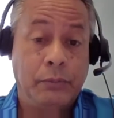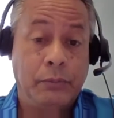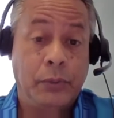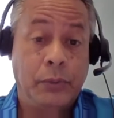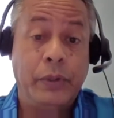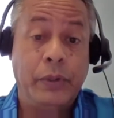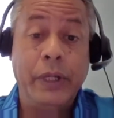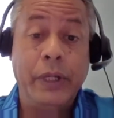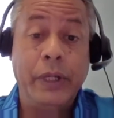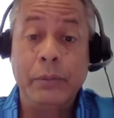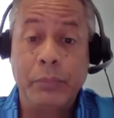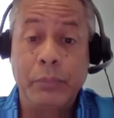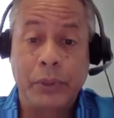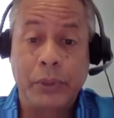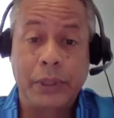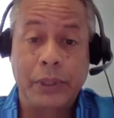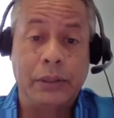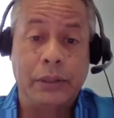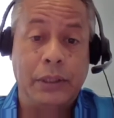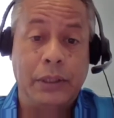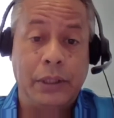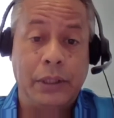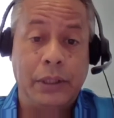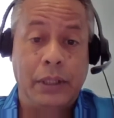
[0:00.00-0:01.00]
marine
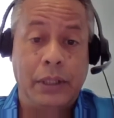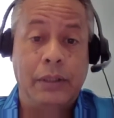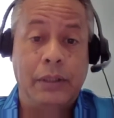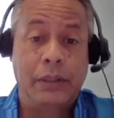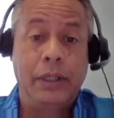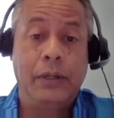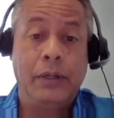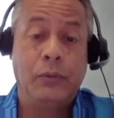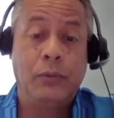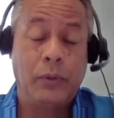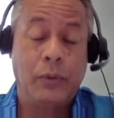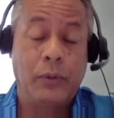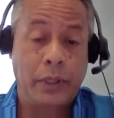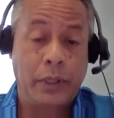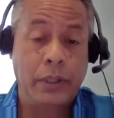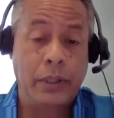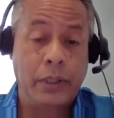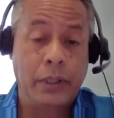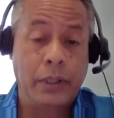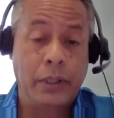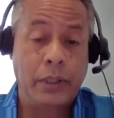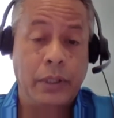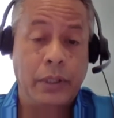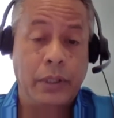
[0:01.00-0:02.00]
protected area
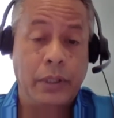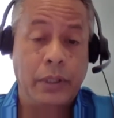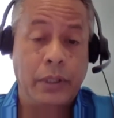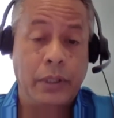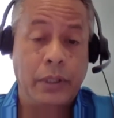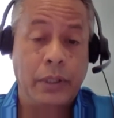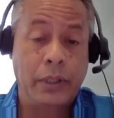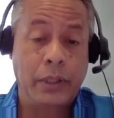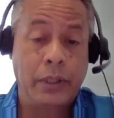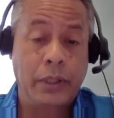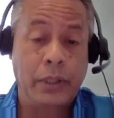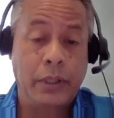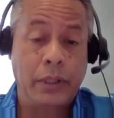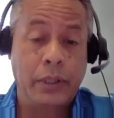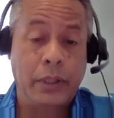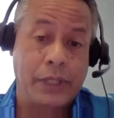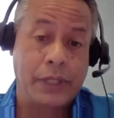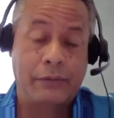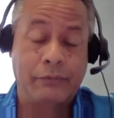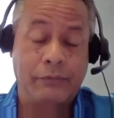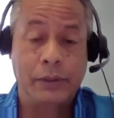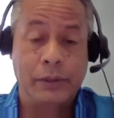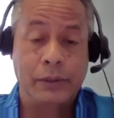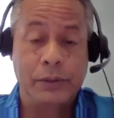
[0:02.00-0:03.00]
work and we've had
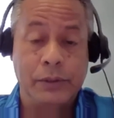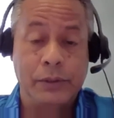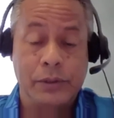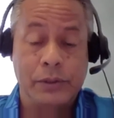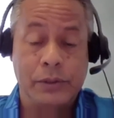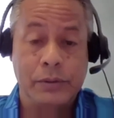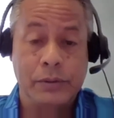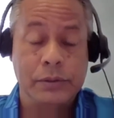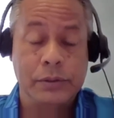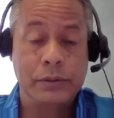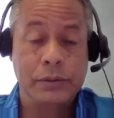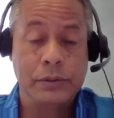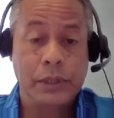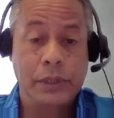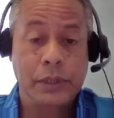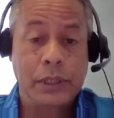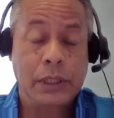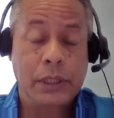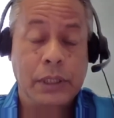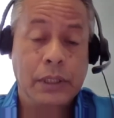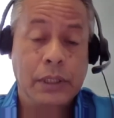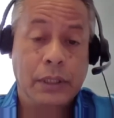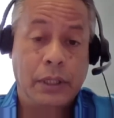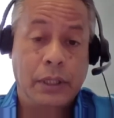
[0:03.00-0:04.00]
people travel to
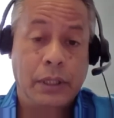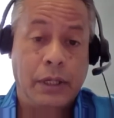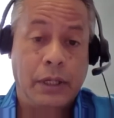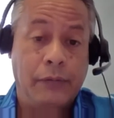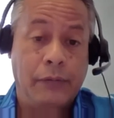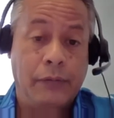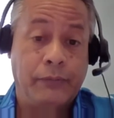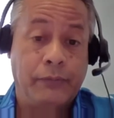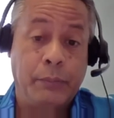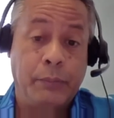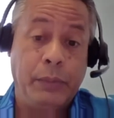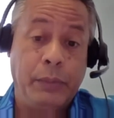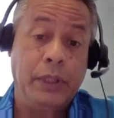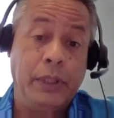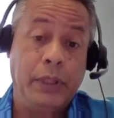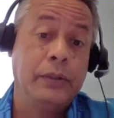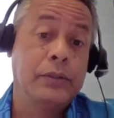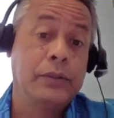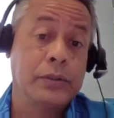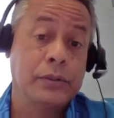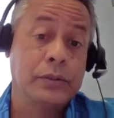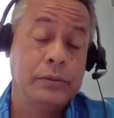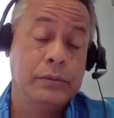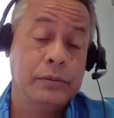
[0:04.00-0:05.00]
uh, from
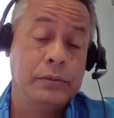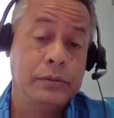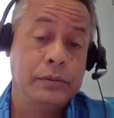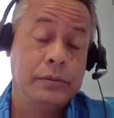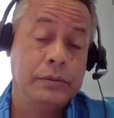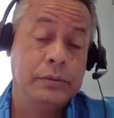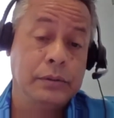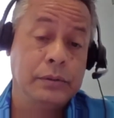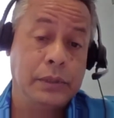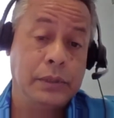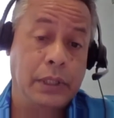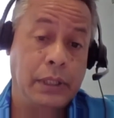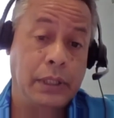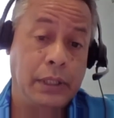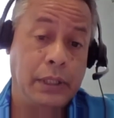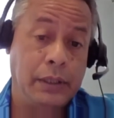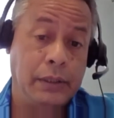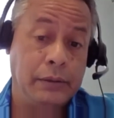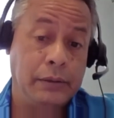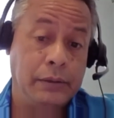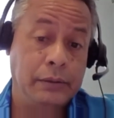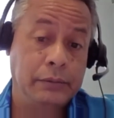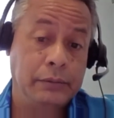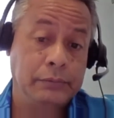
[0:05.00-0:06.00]
here to
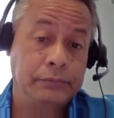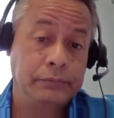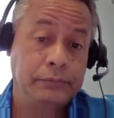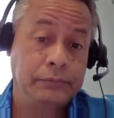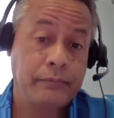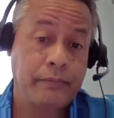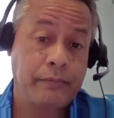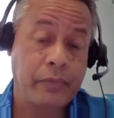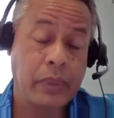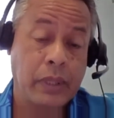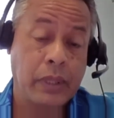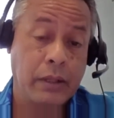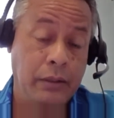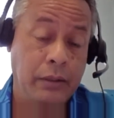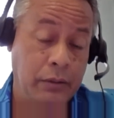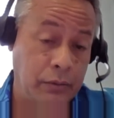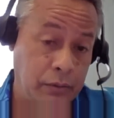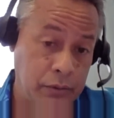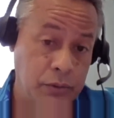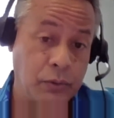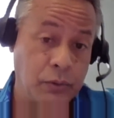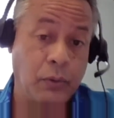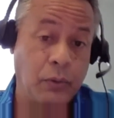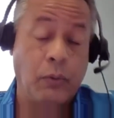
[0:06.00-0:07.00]
uh, you know to
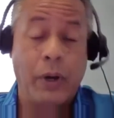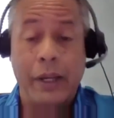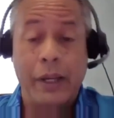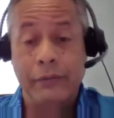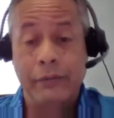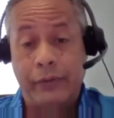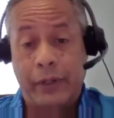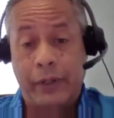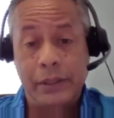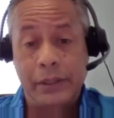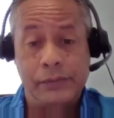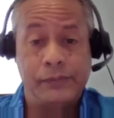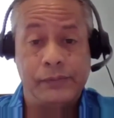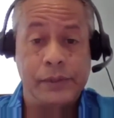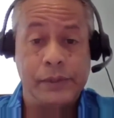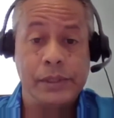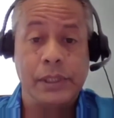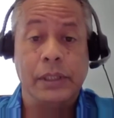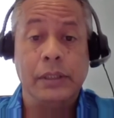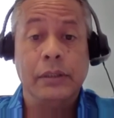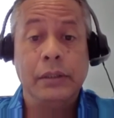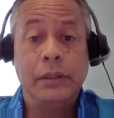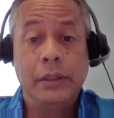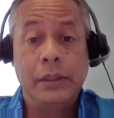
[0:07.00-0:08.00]
Hawaii vice versa
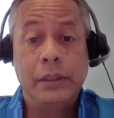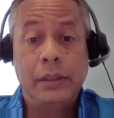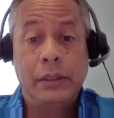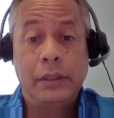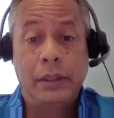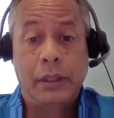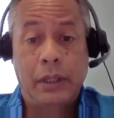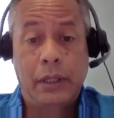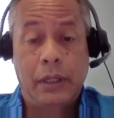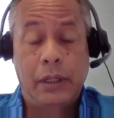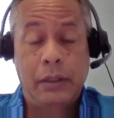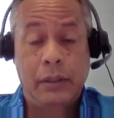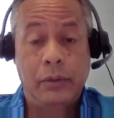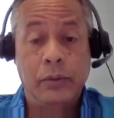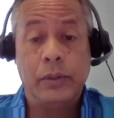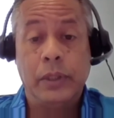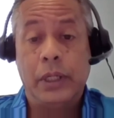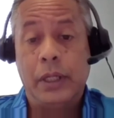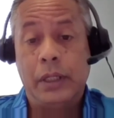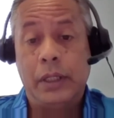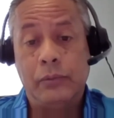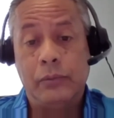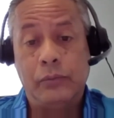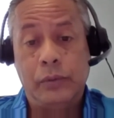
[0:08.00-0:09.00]
uh, looking at
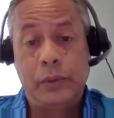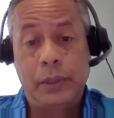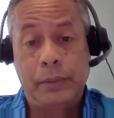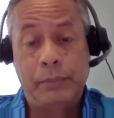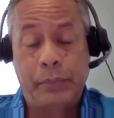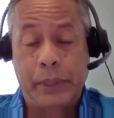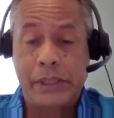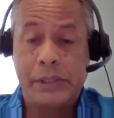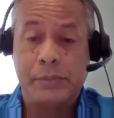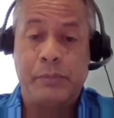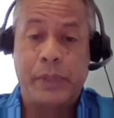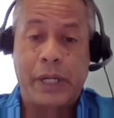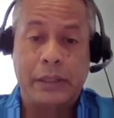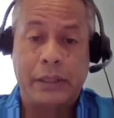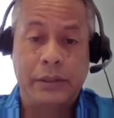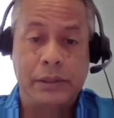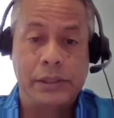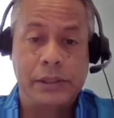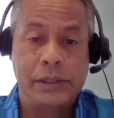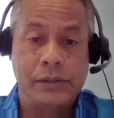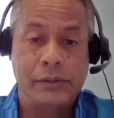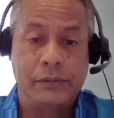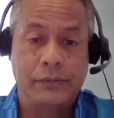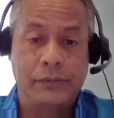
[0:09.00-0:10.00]
the best practices
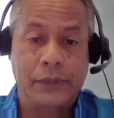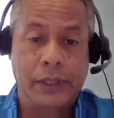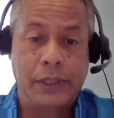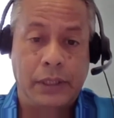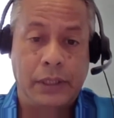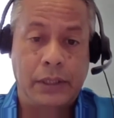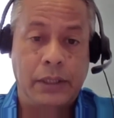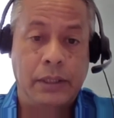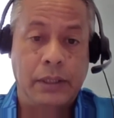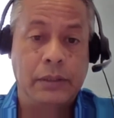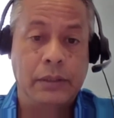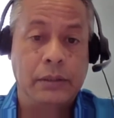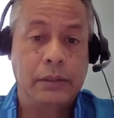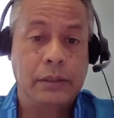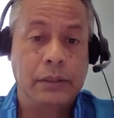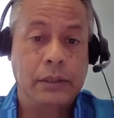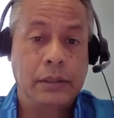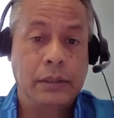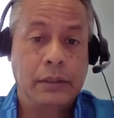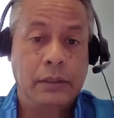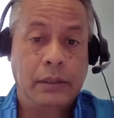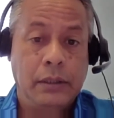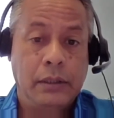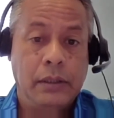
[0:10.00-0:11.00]
over there and
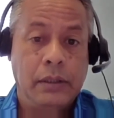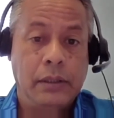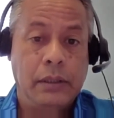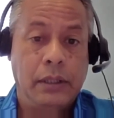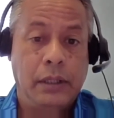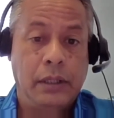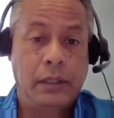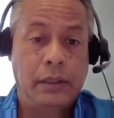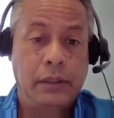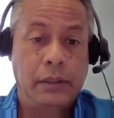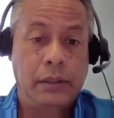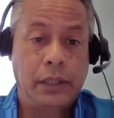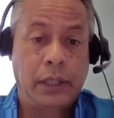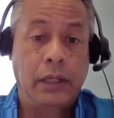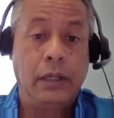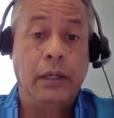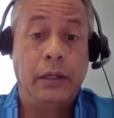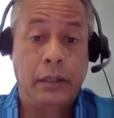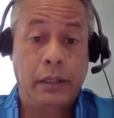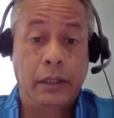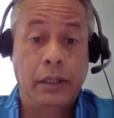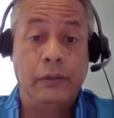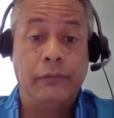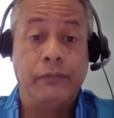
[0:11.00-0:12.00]
uh, and
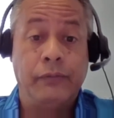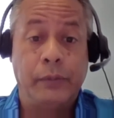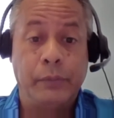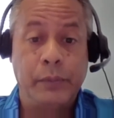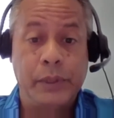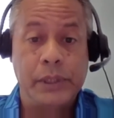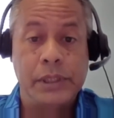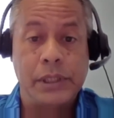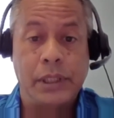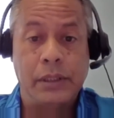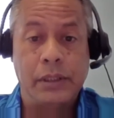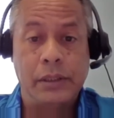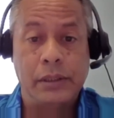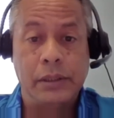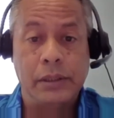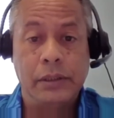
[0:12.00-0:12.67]
learning from each other.